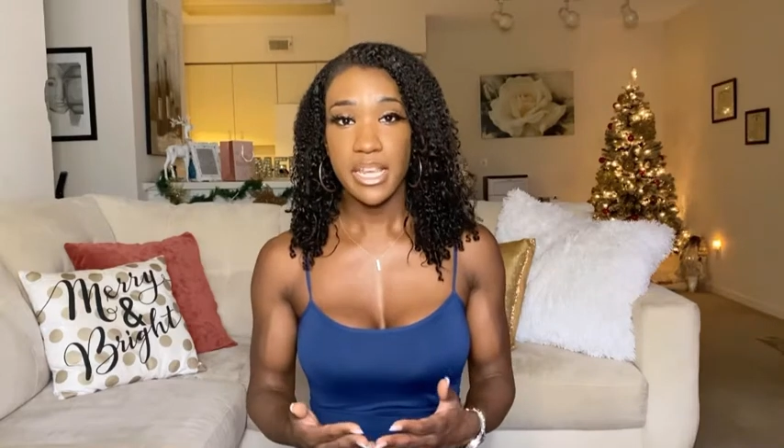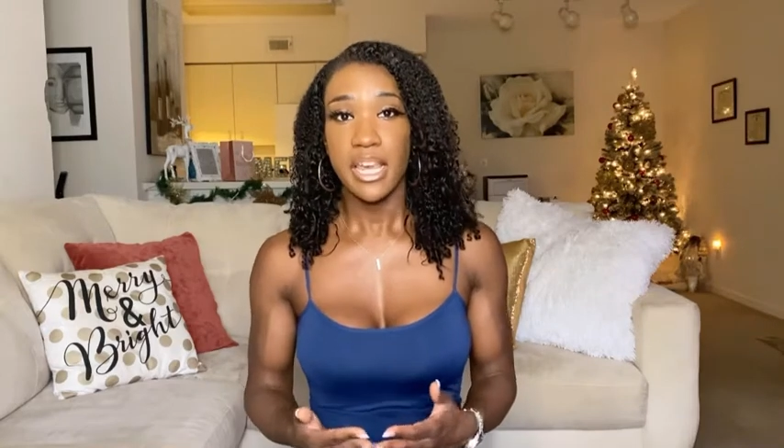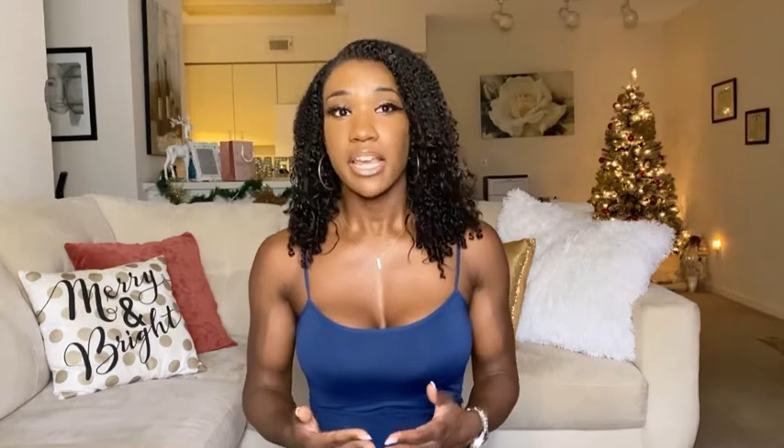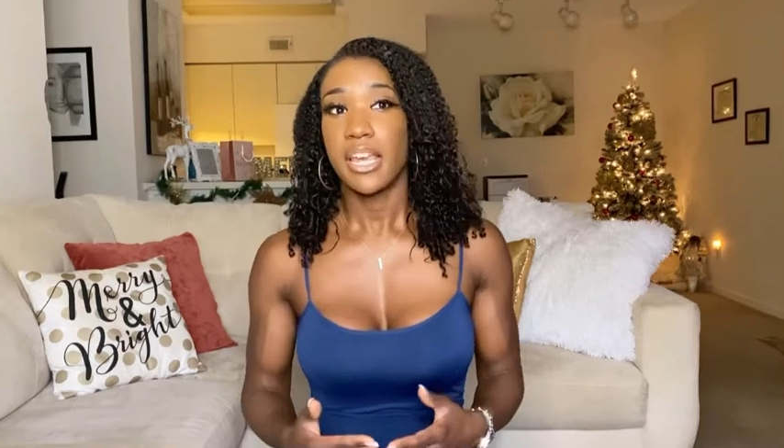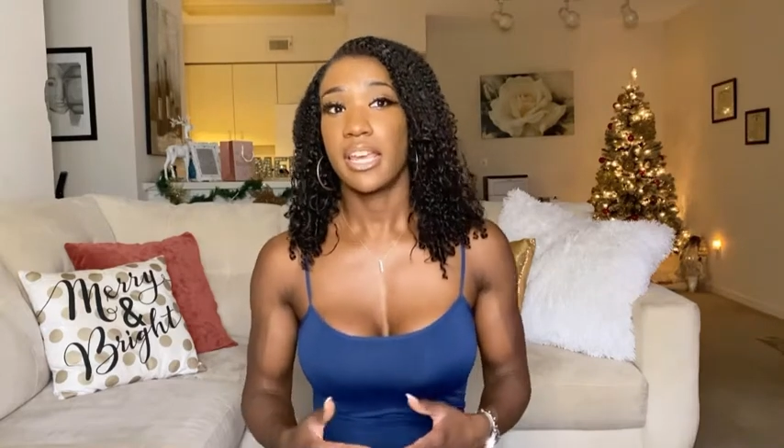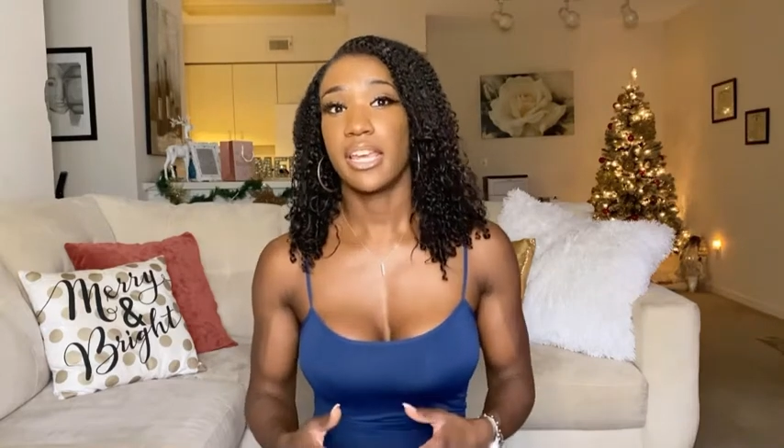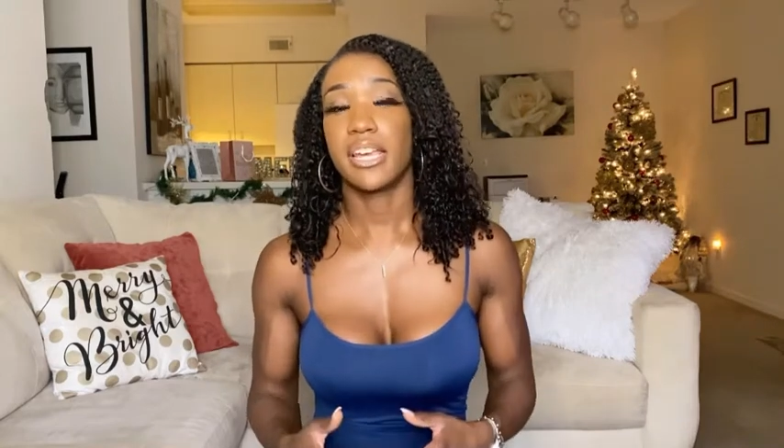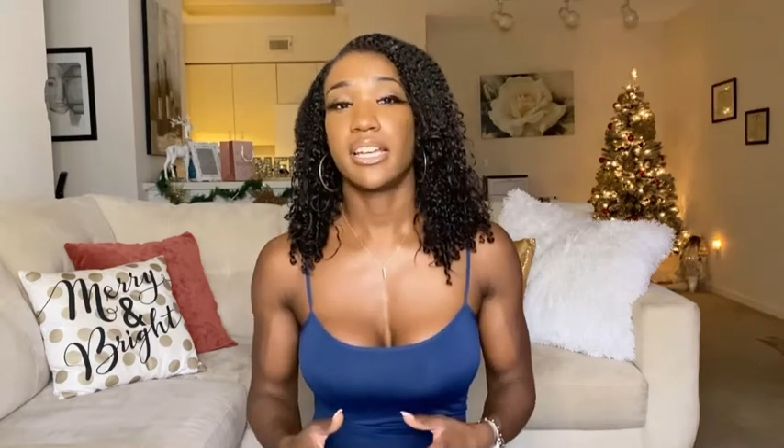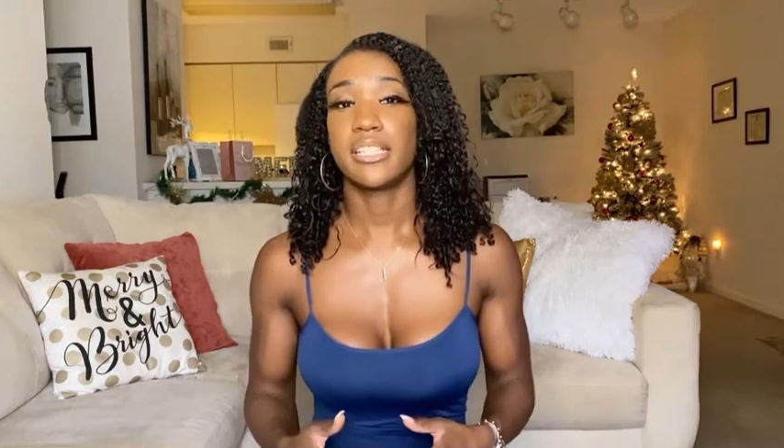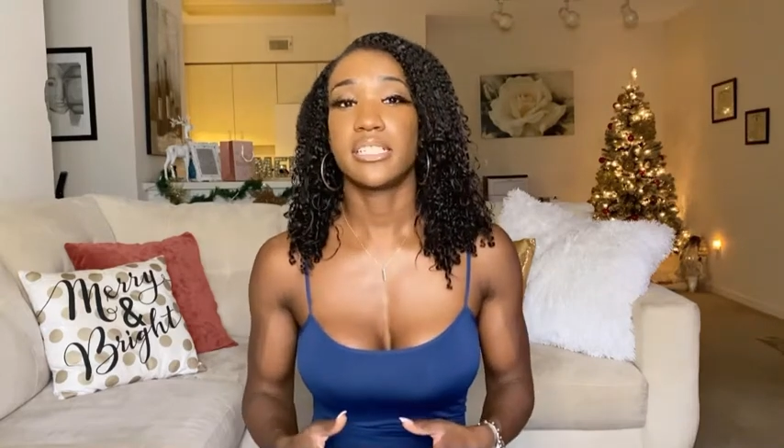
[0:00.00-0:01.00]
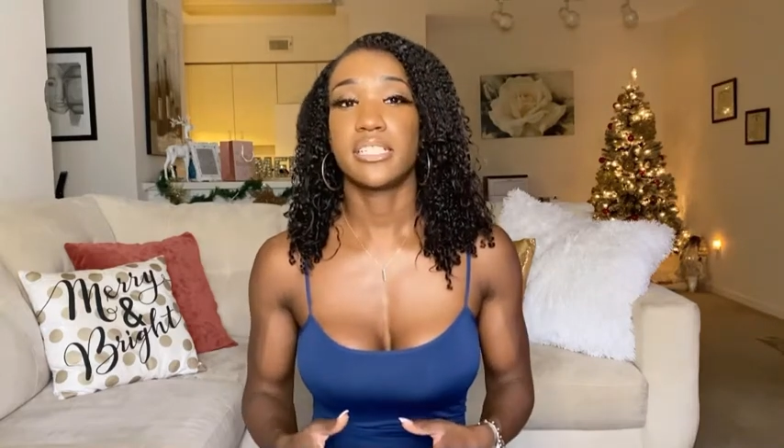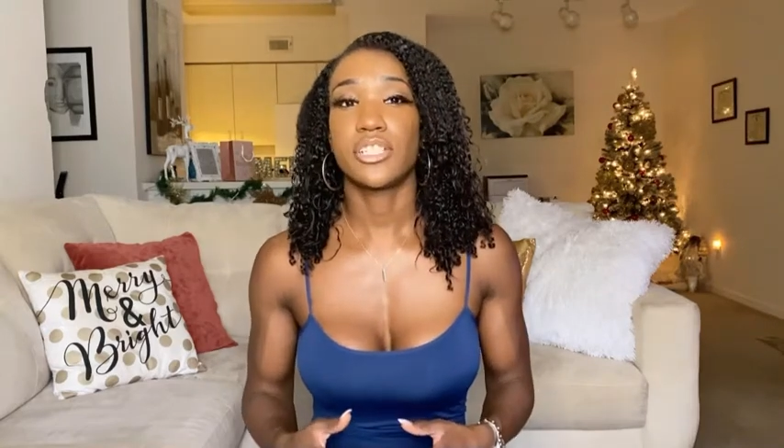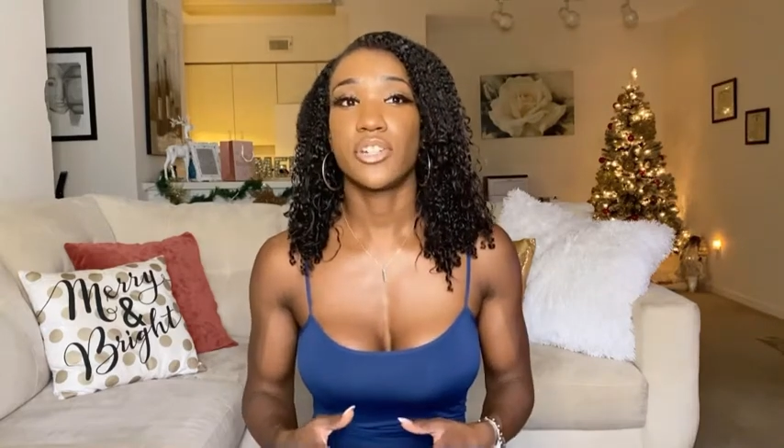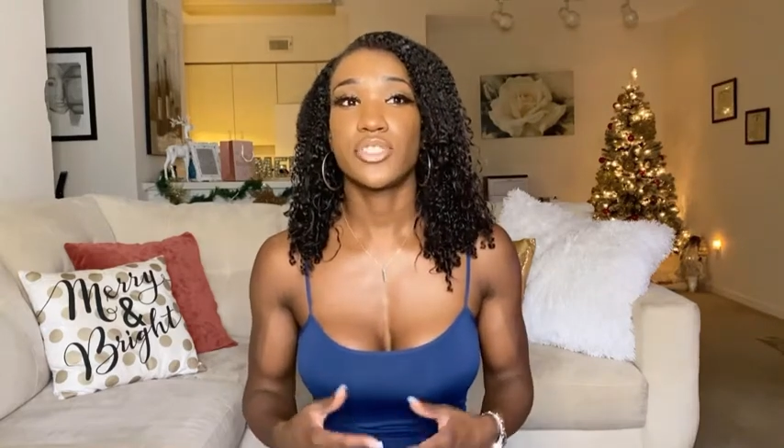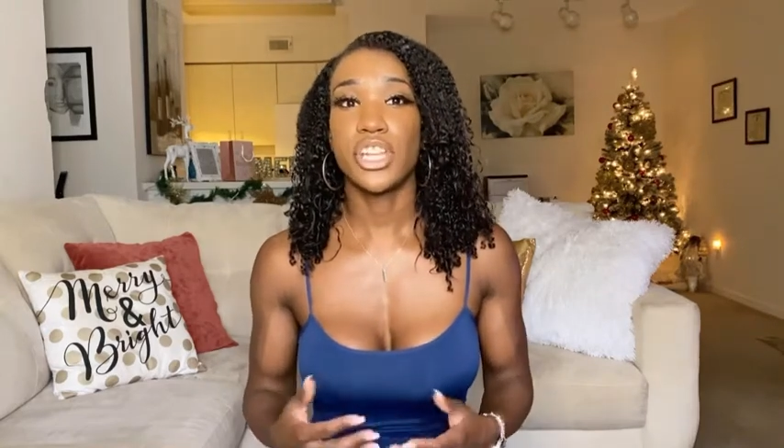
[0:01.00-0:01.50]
And changing